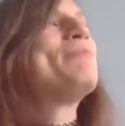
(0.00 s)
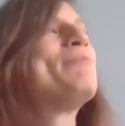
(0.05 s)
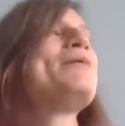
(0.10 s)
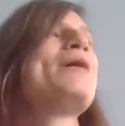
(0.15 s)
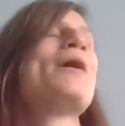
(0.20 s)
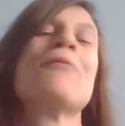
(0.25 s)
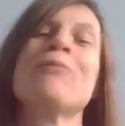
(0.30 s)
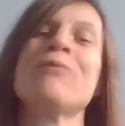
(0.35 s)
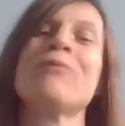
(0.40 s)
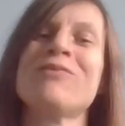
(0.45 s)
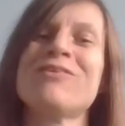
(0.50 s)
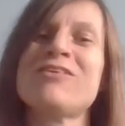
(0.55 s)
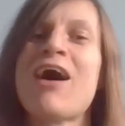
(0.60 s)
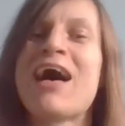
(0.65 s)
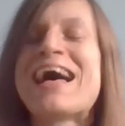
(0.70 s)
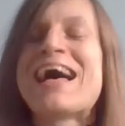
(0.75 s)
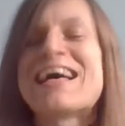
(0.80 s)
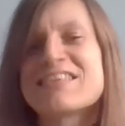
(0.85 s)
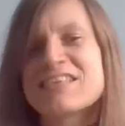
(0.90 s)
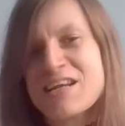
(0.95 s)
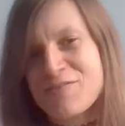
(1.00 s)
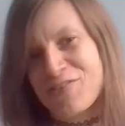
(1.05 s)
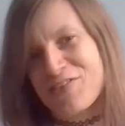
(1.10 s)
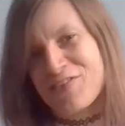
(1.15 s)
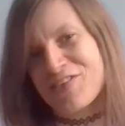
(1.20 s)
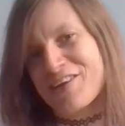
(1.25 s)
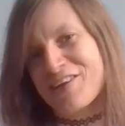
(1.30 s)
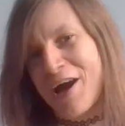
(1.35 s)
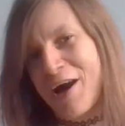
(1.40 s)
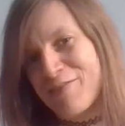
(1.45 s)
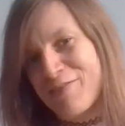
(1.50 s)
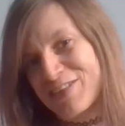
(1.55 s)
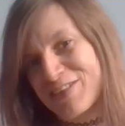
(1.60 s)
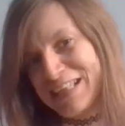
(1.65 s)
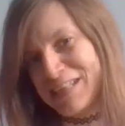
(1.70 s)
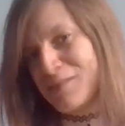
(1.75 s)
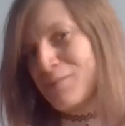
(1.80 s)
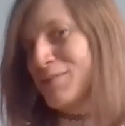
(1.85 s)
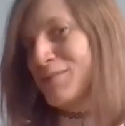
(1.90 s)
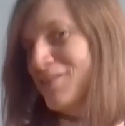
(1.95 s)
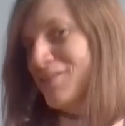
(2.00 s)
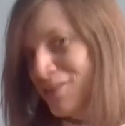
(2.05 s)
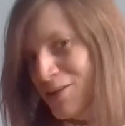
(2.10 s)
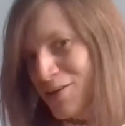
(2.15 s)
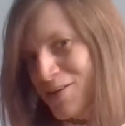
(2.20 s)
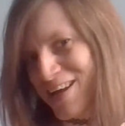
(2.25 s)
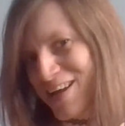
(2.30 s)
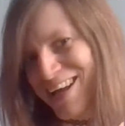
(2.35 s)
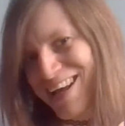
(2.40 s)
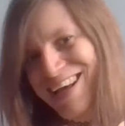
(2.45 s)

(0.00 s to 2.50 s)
maybe I'll start asking for the cover a little bit sooner